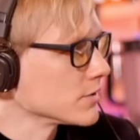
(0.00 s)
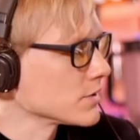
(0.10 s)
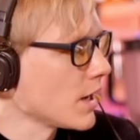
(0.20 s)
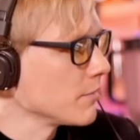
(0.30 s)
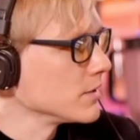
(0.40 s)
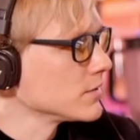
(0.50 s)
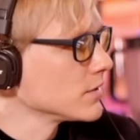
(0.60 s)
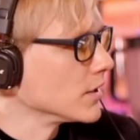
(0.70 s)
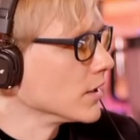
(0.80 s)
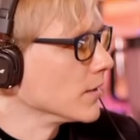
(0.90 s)
Summit.
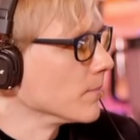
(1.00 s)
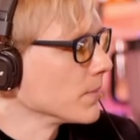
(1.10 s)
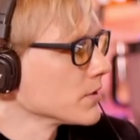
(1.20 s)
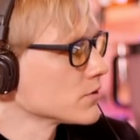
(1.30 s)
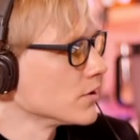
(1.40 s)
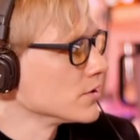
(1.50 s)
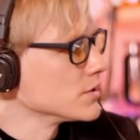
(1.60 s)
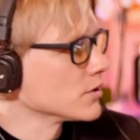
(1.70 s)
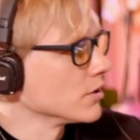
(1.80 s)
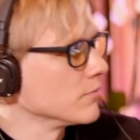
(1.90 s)
Serge
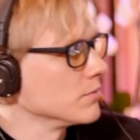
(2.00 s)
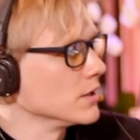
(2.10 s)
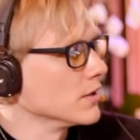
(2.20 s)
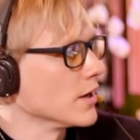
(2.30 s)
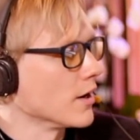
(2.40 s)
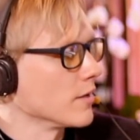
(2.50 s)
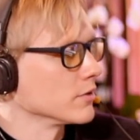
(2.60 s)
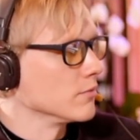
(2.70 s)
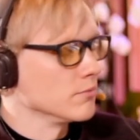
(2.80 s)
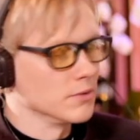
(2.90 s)
is going to be there. I'm
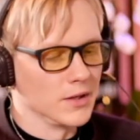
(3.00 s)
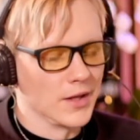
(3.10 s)
going to be